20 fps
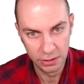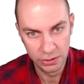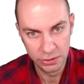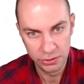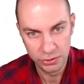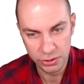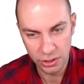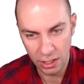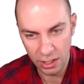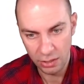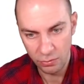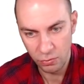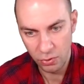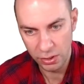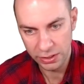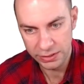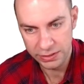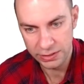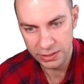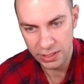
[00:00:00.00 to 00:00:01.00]
So I want
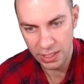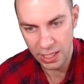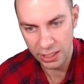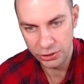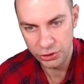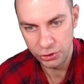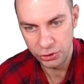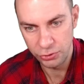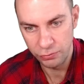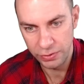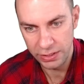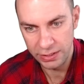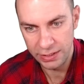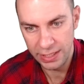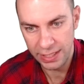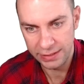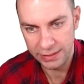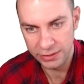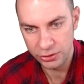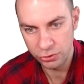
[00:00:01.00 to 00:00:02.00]
to start you with
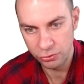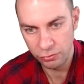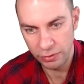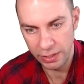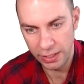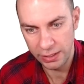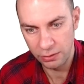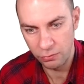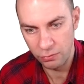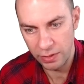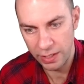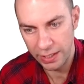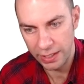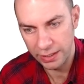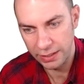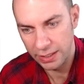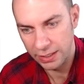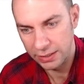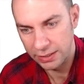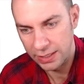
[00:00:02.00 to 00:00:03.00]
that straight away,
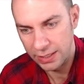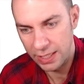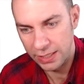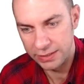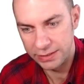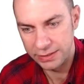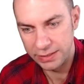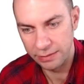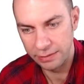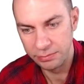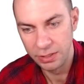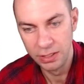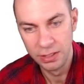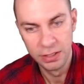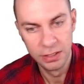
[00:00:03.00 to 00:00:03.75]
that concept.